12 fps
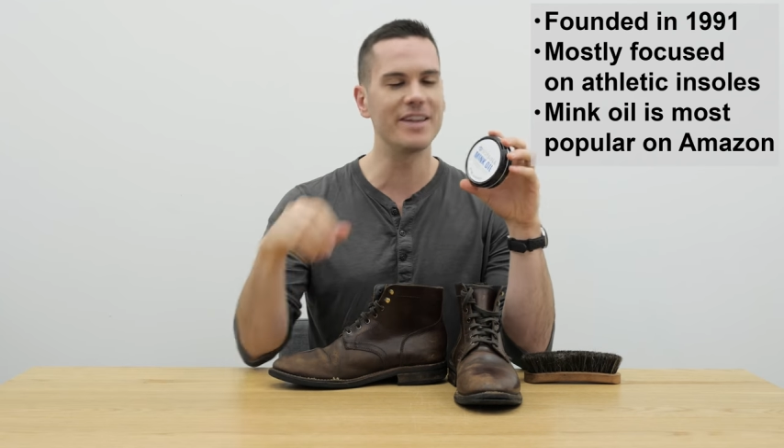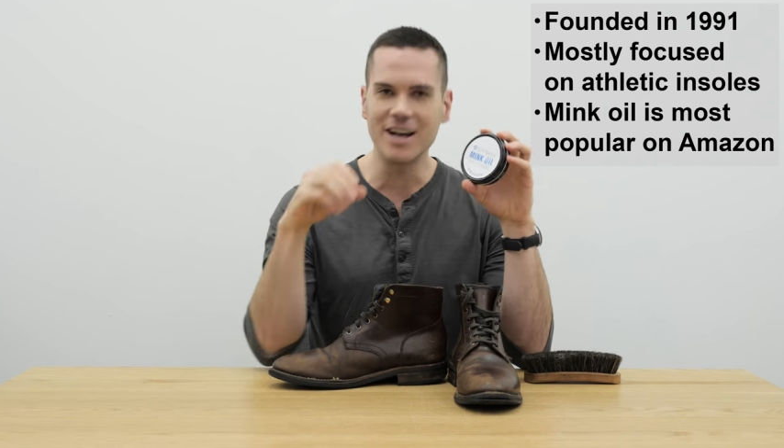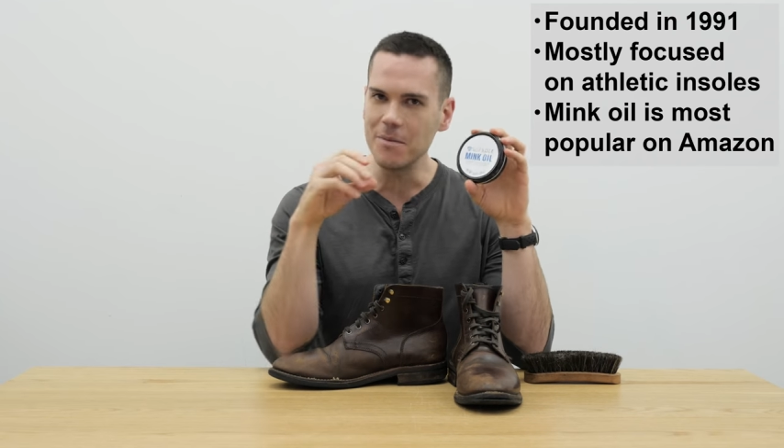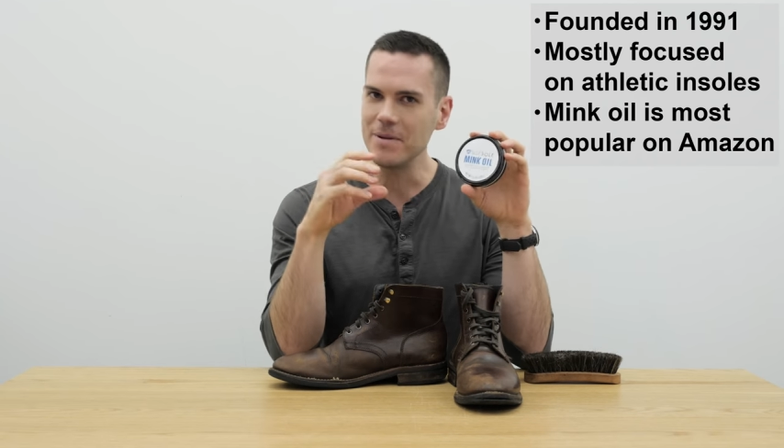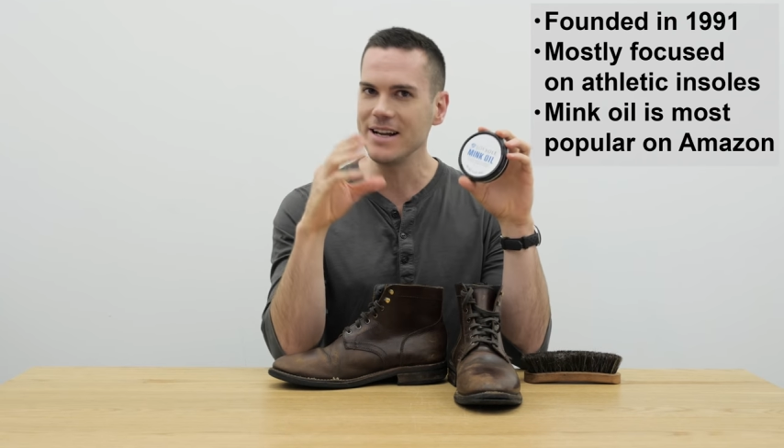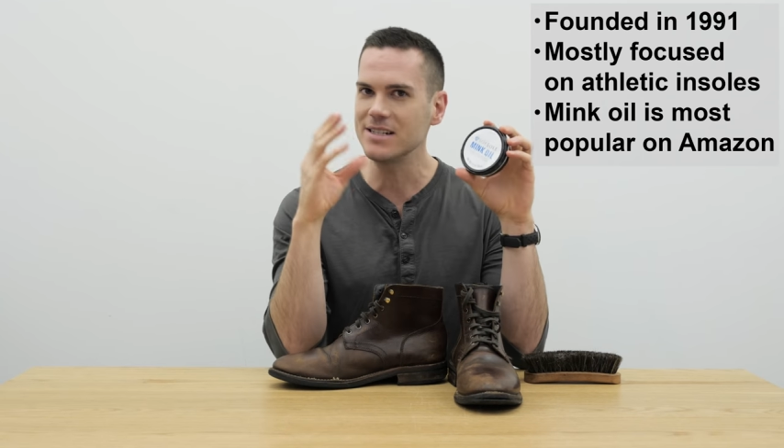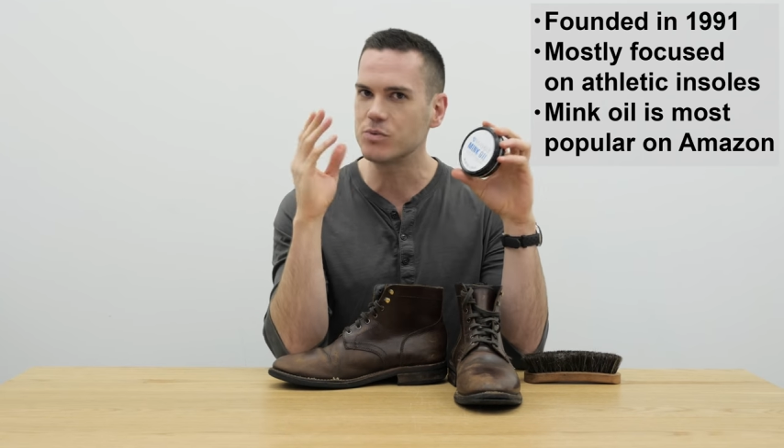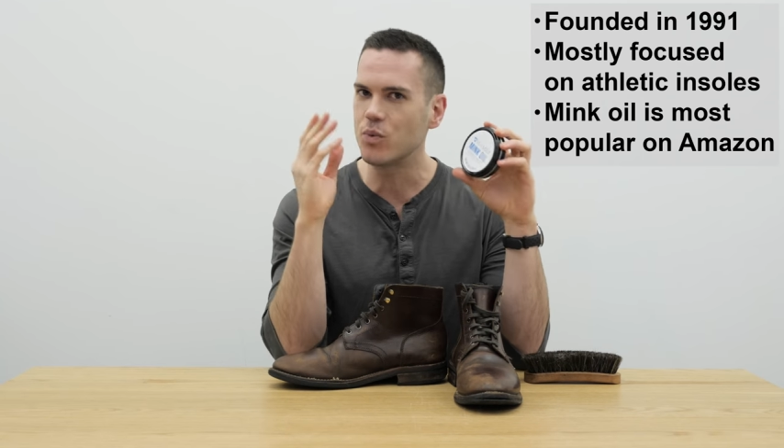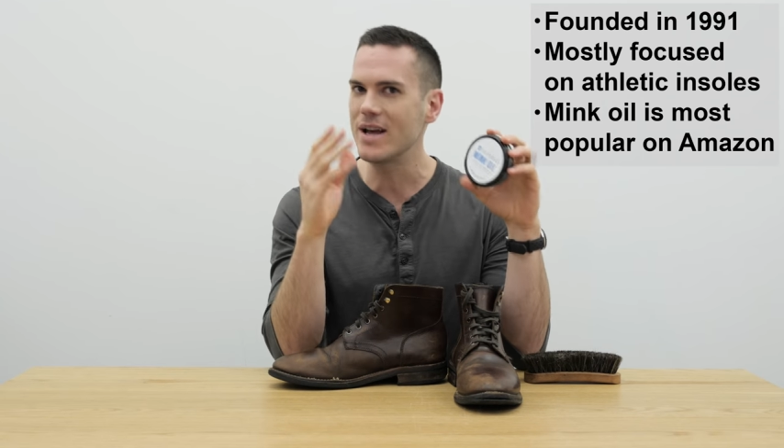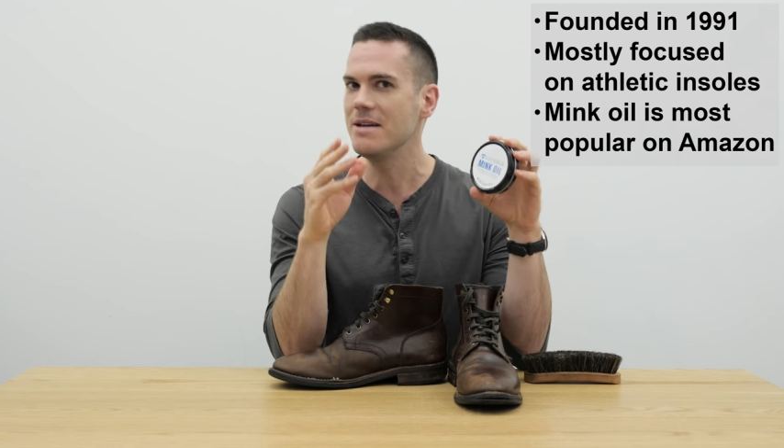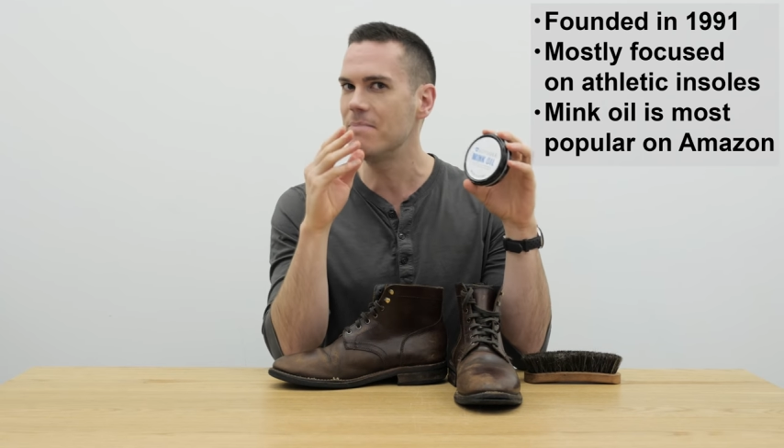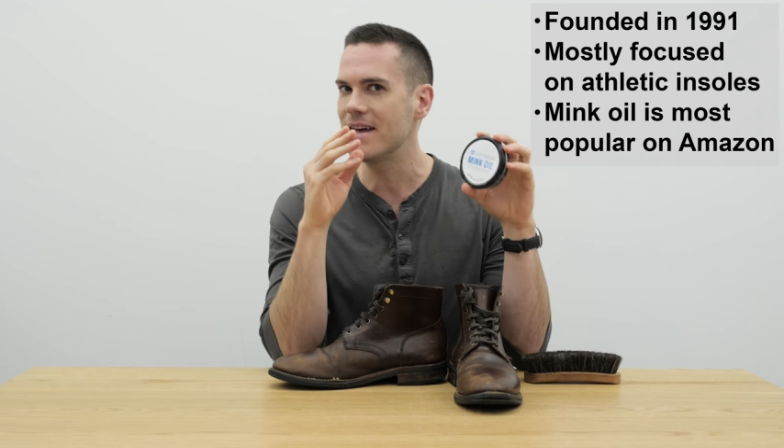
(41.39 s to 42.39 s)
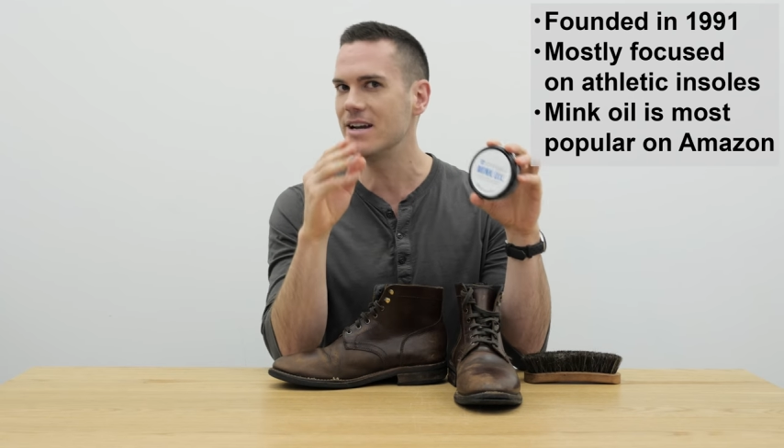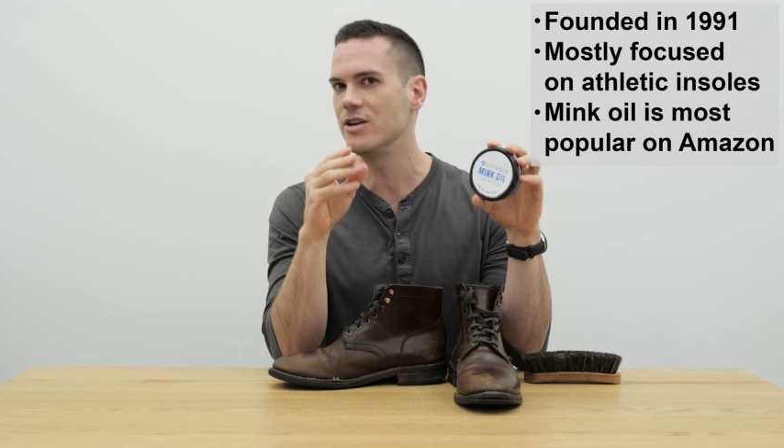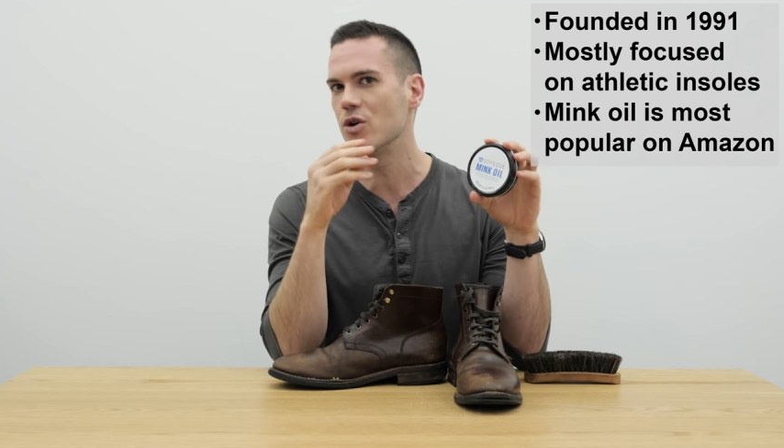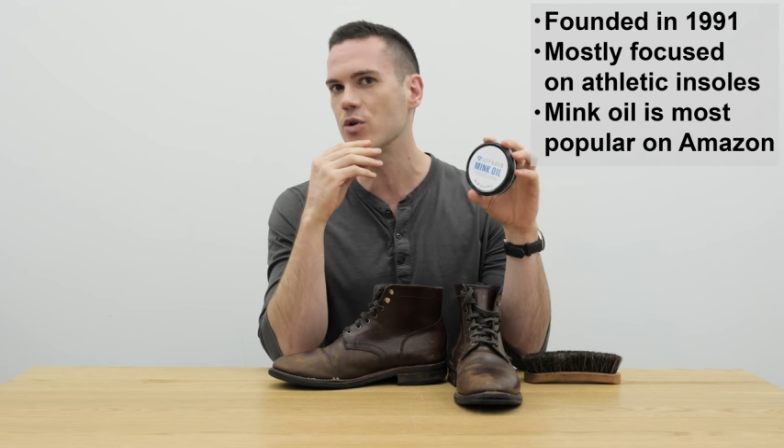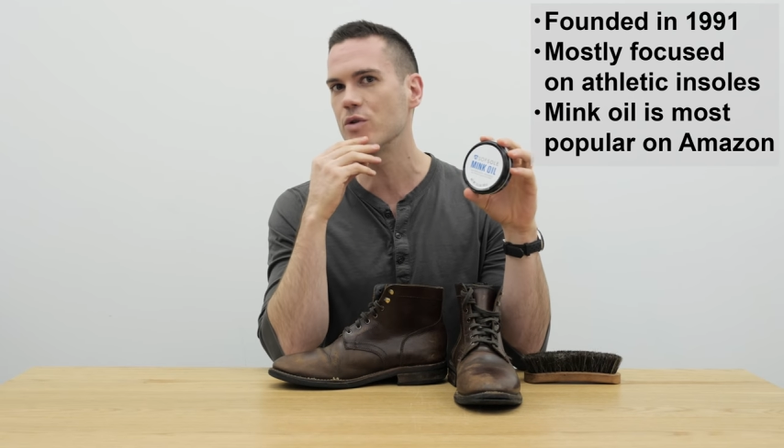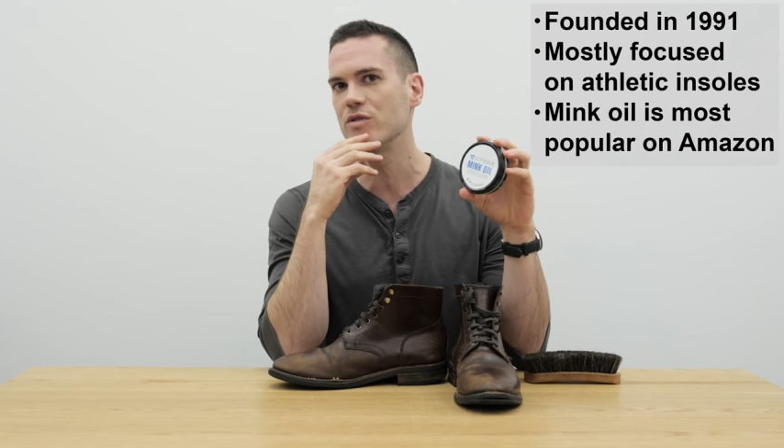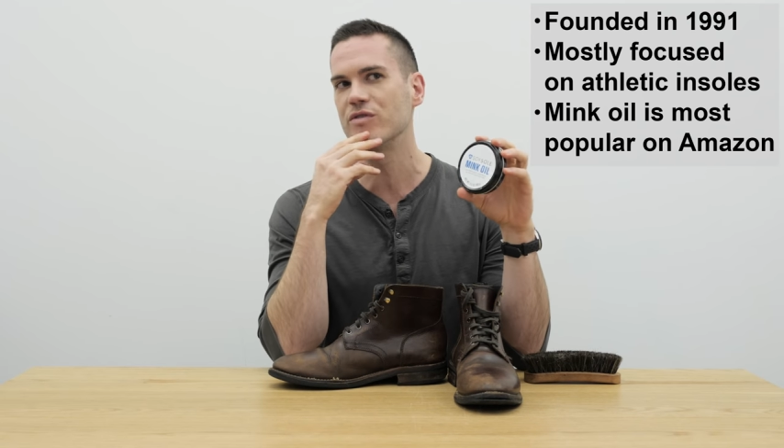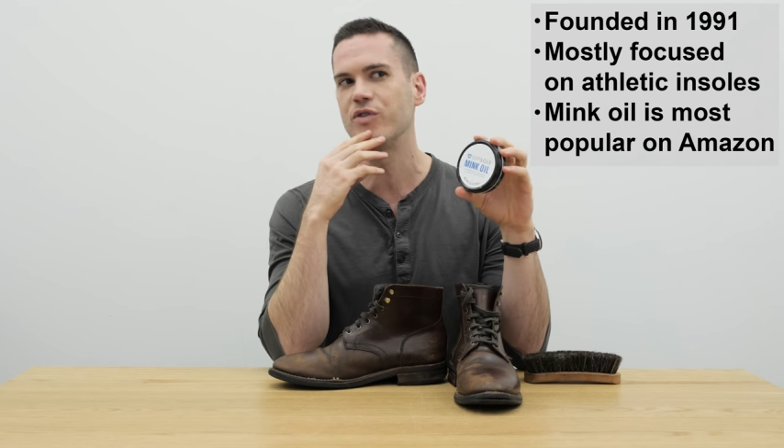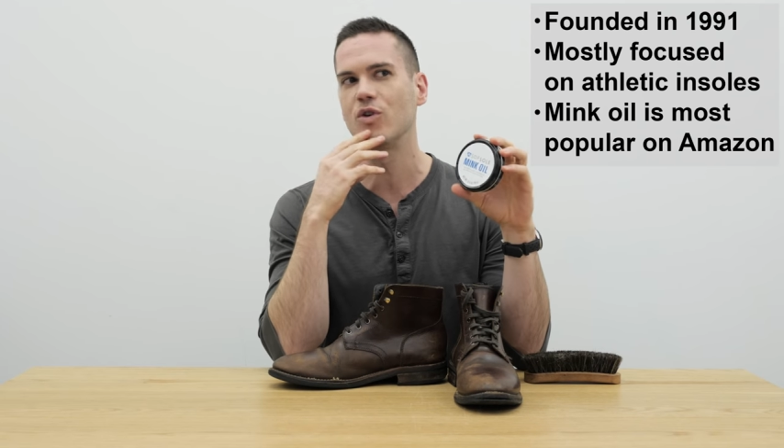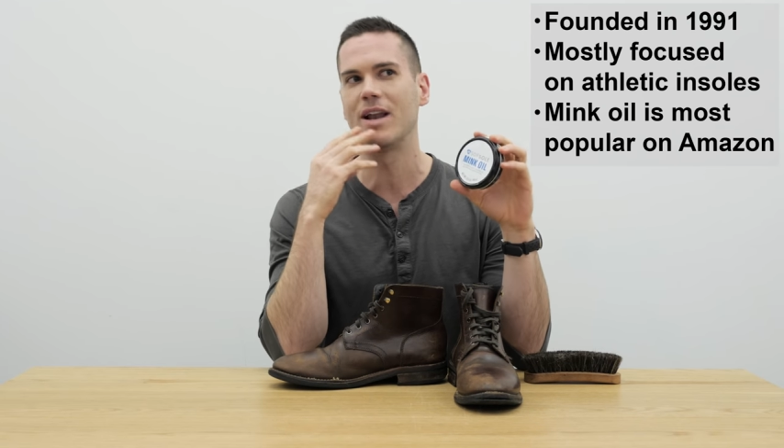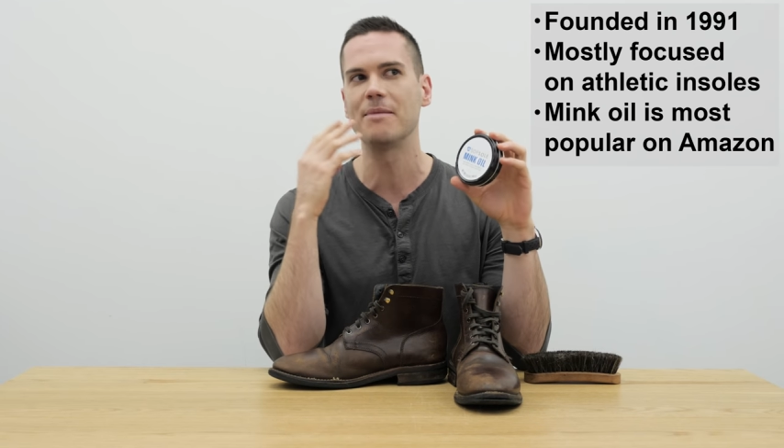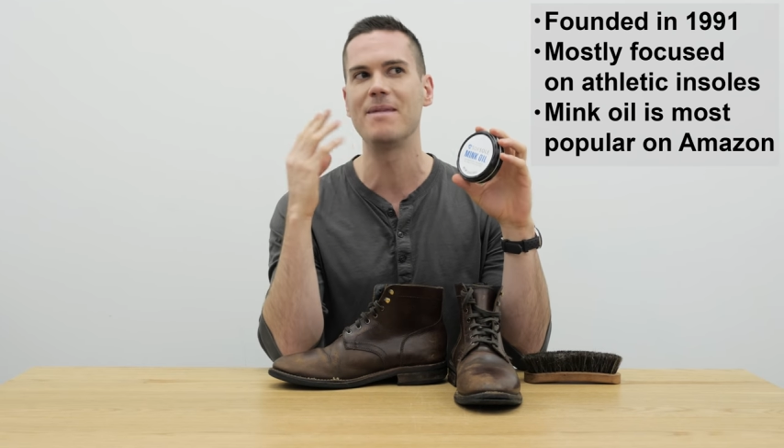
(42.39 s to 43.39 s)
The company is way better known for